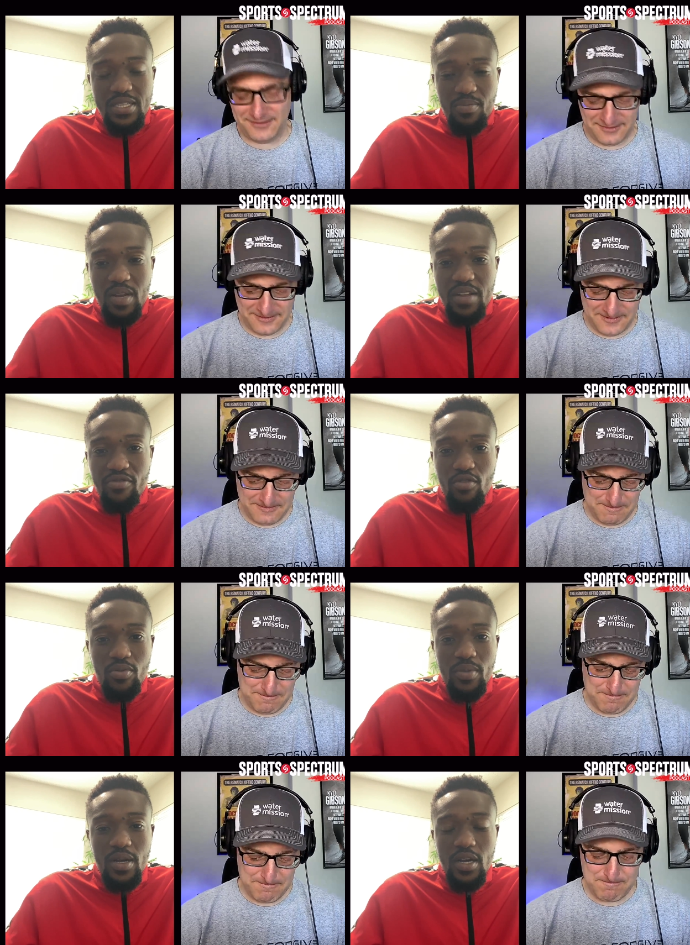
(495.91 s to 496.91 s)
Speaker 1: as a
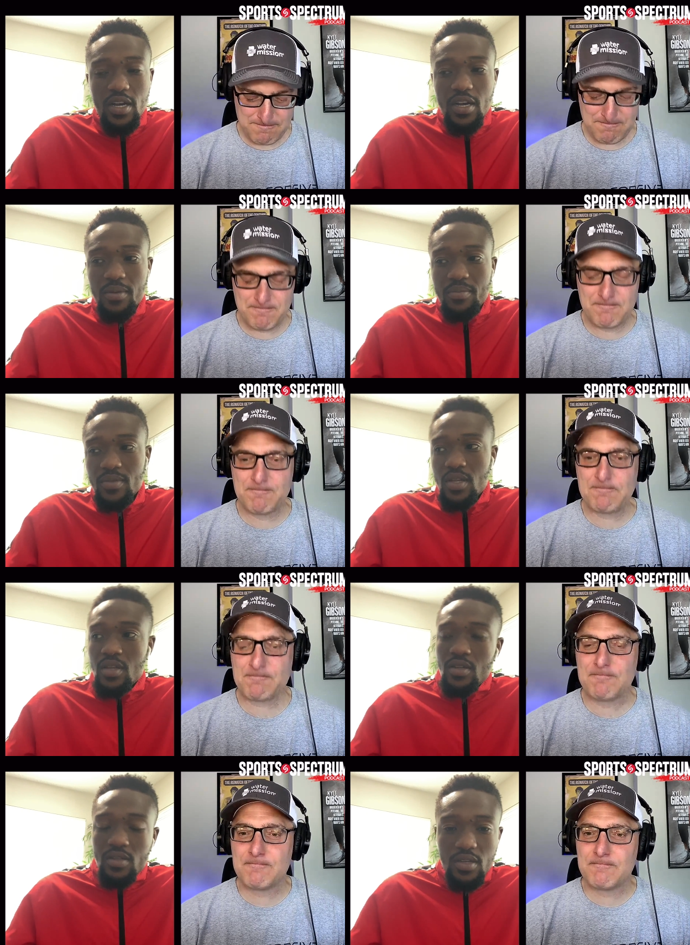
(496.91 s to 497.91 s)
platform um,
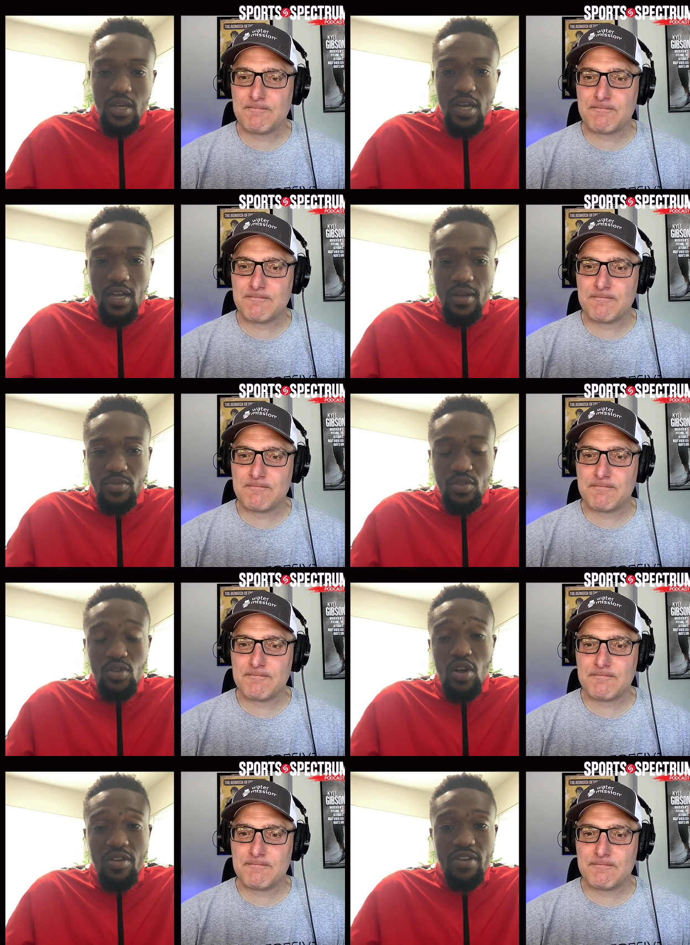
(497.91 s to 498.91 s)
um
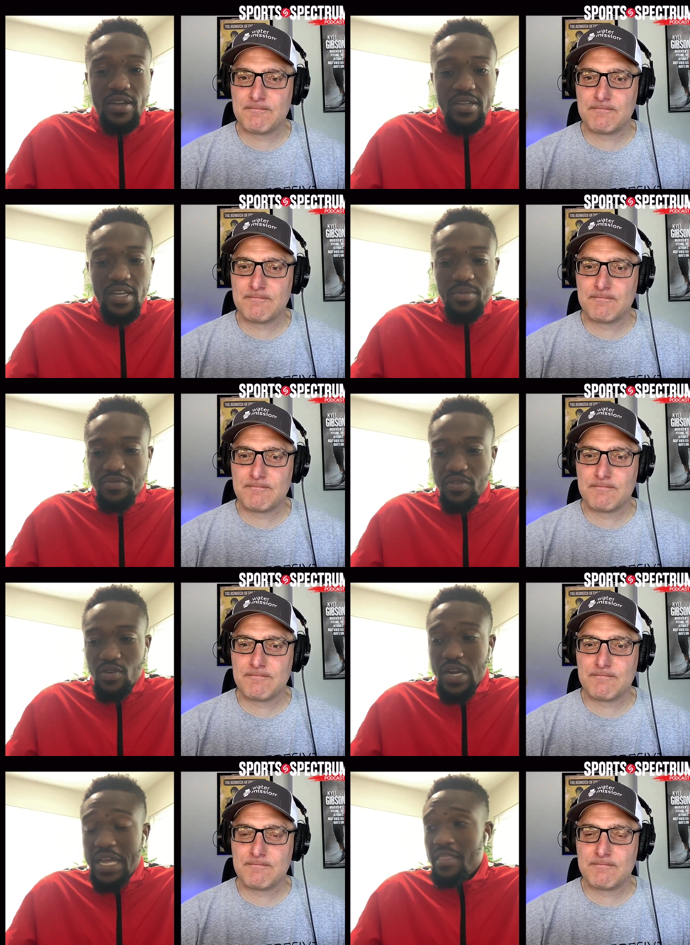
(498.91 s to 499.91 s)
to glorify the name of
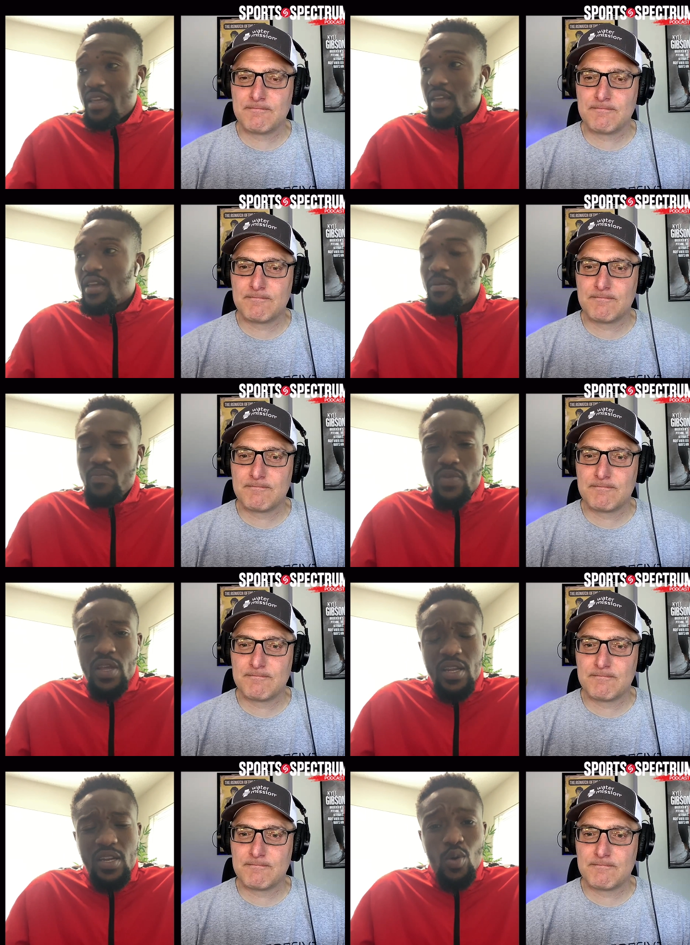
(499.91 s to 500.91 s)
the Lord. I think
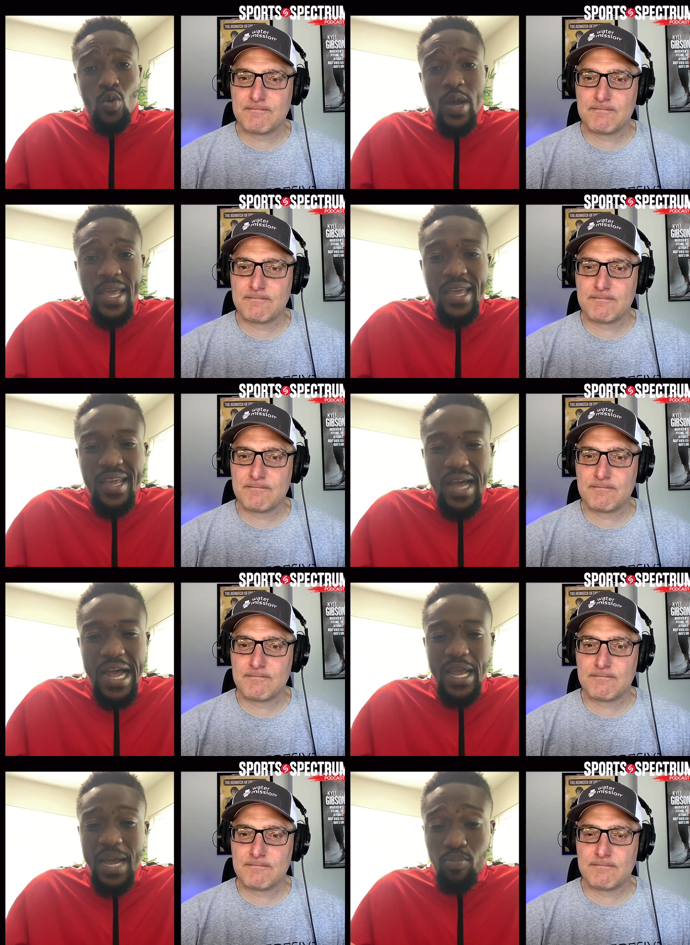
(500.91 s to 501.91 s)
the way
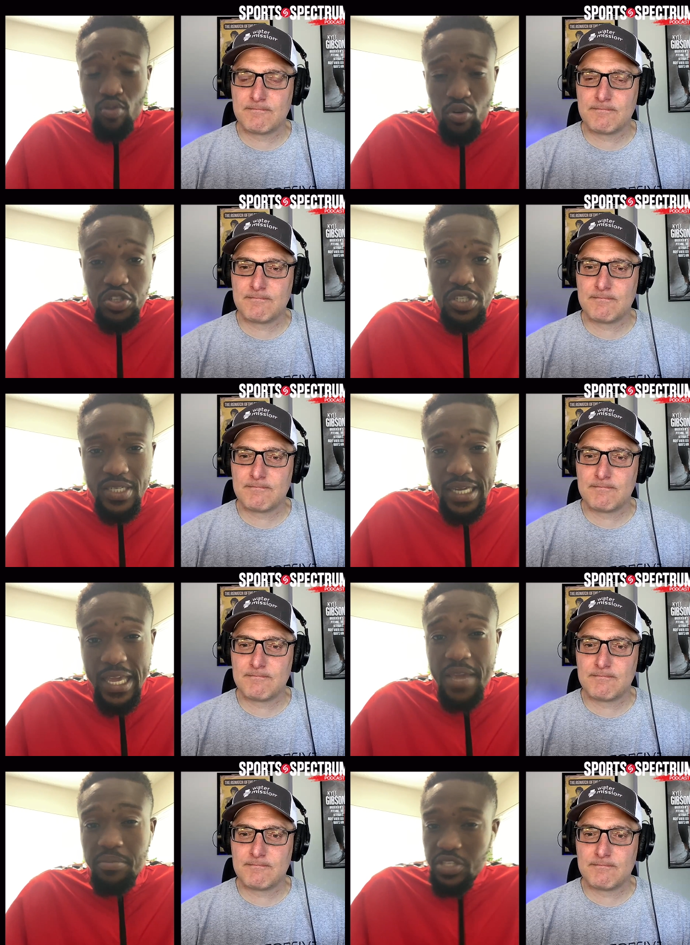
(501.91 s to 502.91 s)
I approached
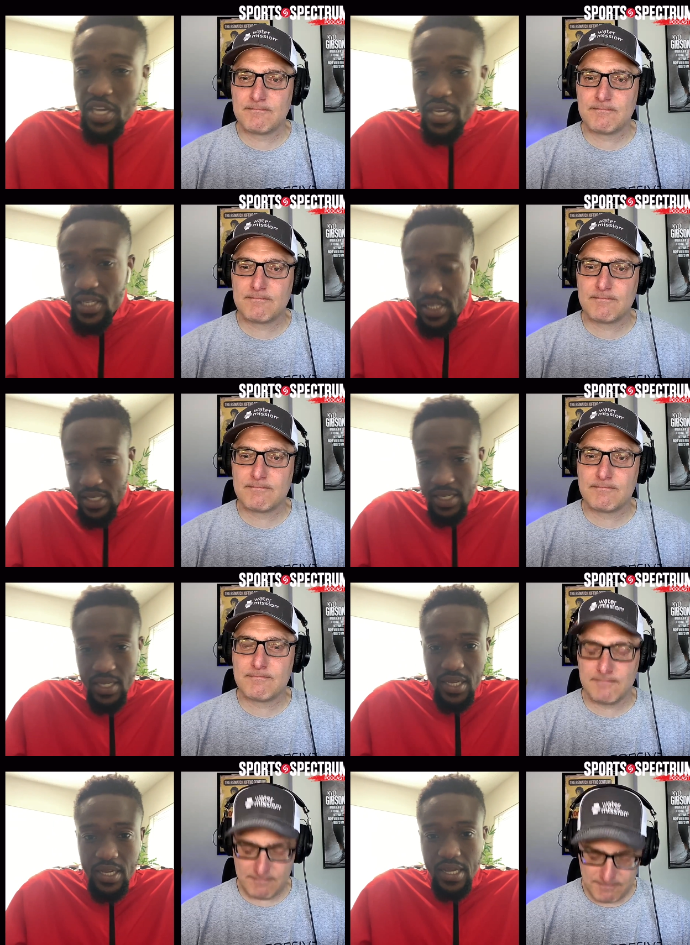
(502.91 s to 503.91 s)
the game changed,
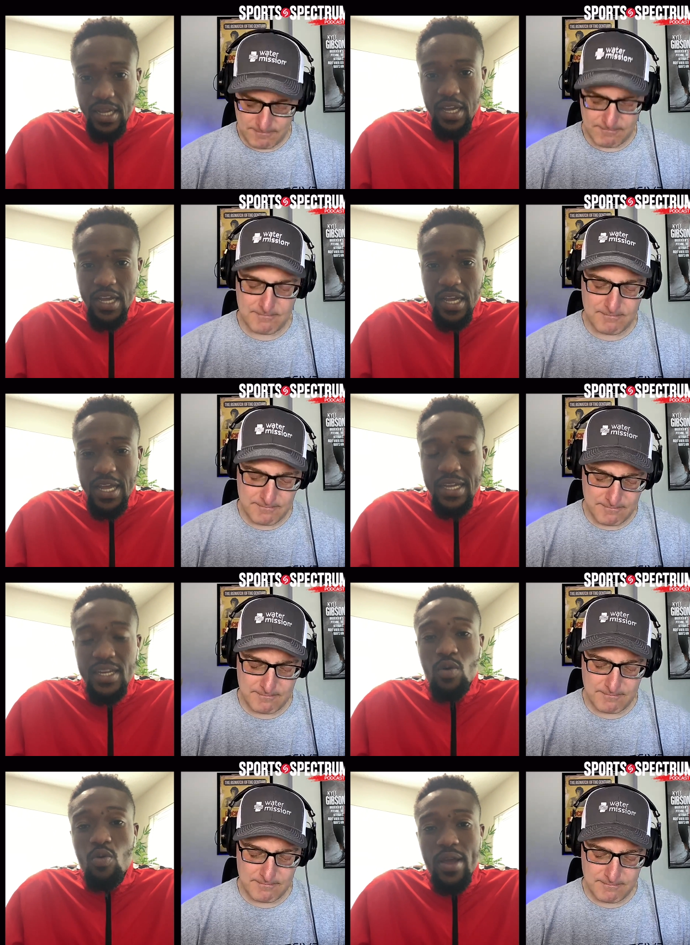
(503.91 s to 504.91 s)

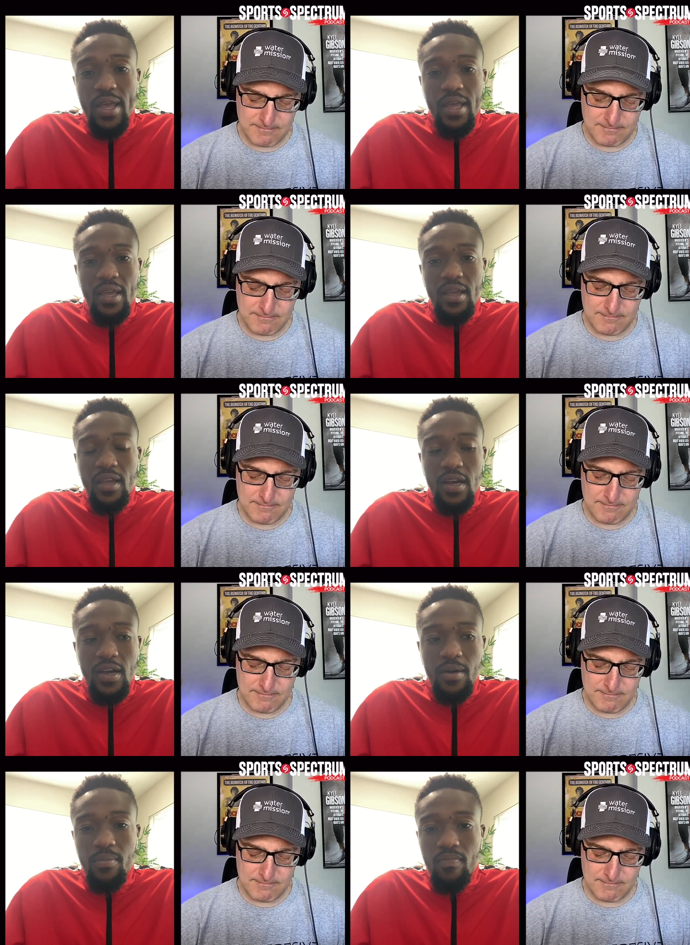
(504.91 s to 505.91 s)
and the way
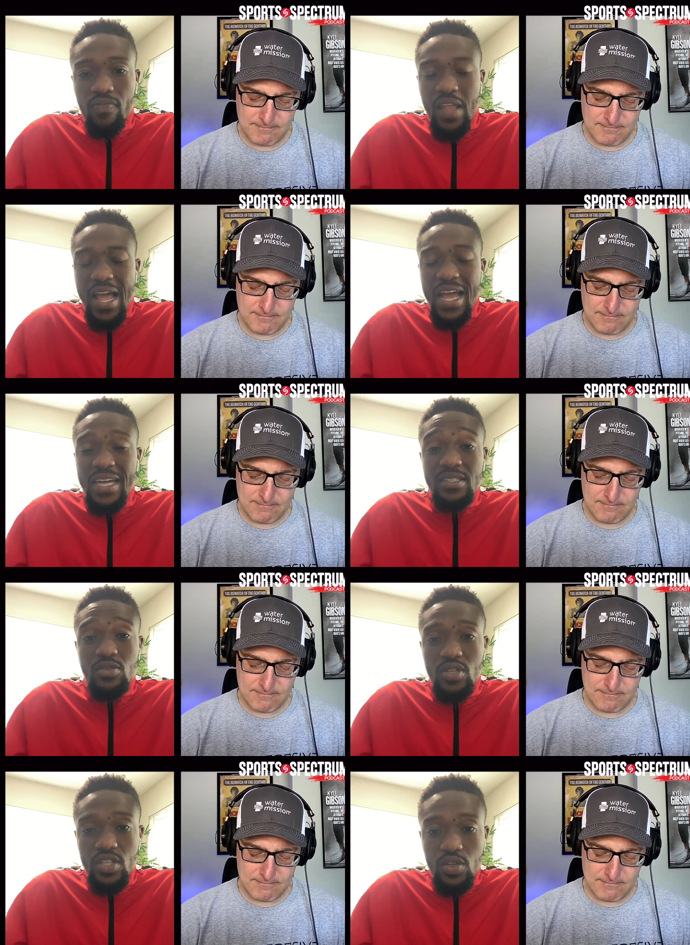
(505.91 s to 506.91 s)
um, I
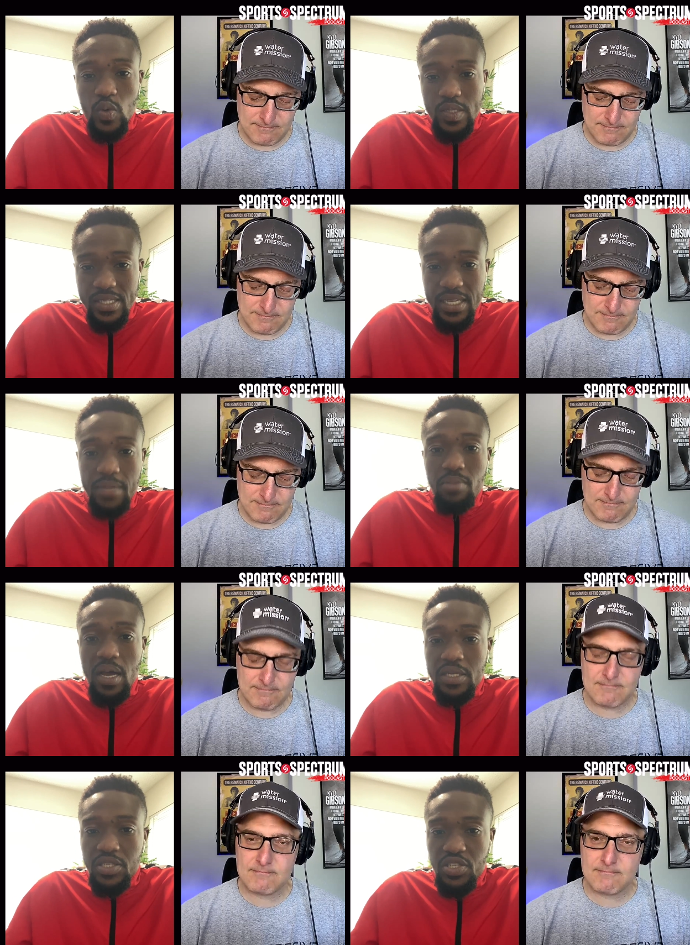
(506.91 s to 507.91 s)
had to deal with
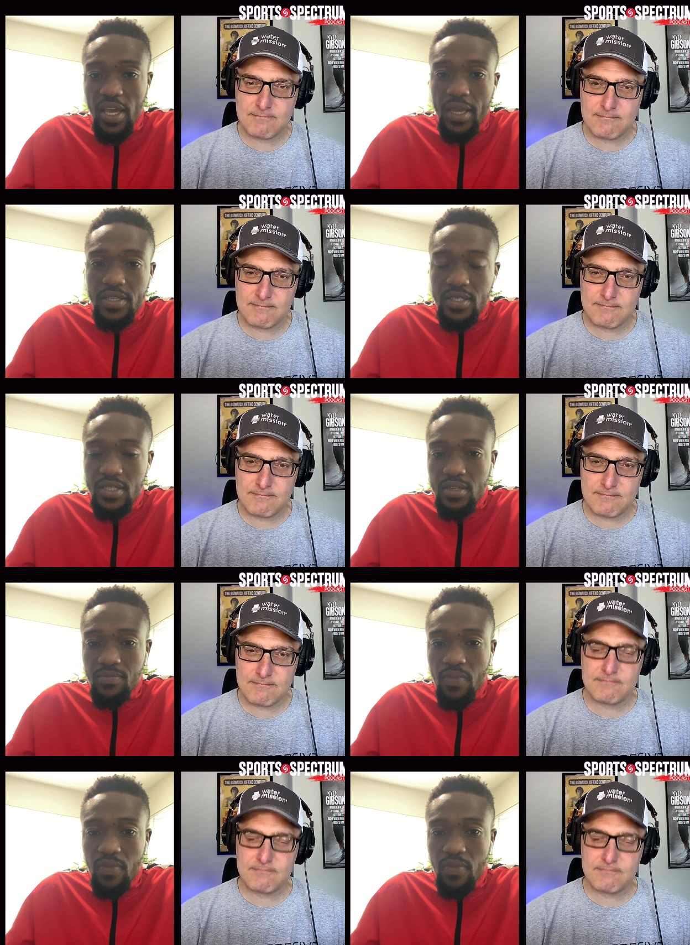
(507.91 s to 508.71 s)
setbacks changed.